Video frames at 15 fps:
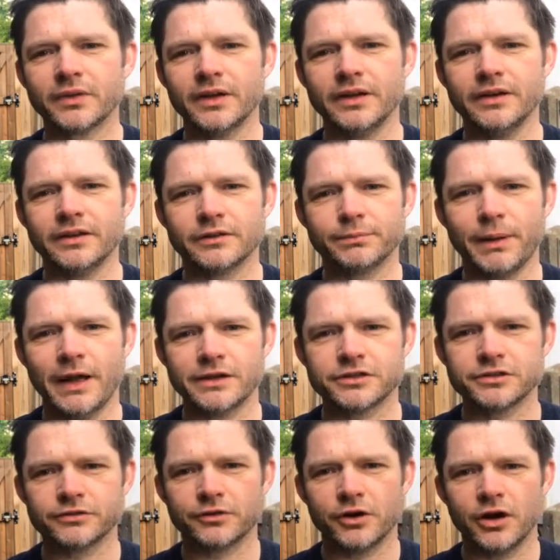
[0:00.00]
in its patch
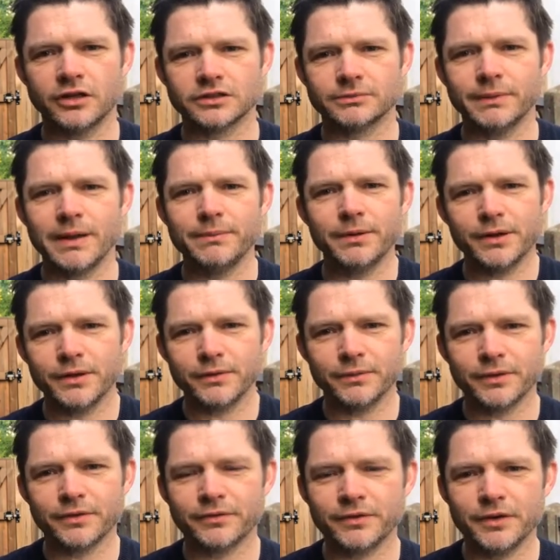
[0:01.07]
of grass, maybe
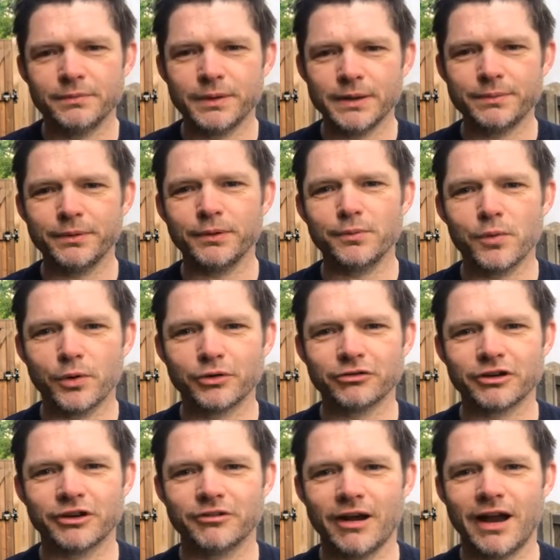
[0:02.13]
with a few people
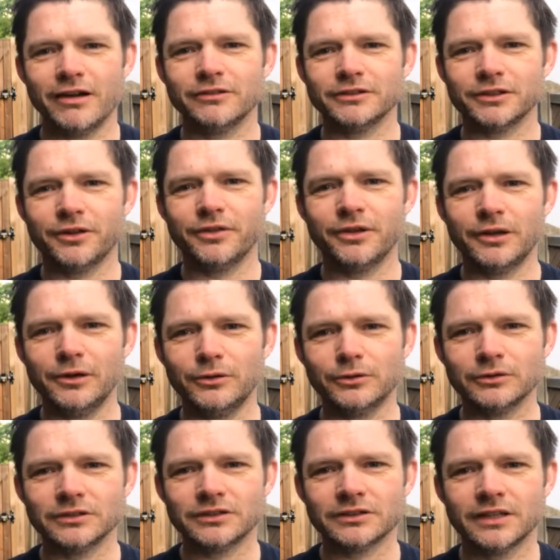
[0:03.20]
wandering around on the
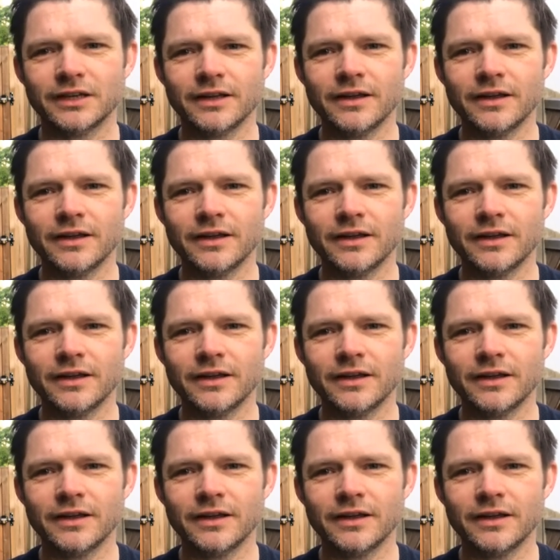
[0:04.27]
lawns.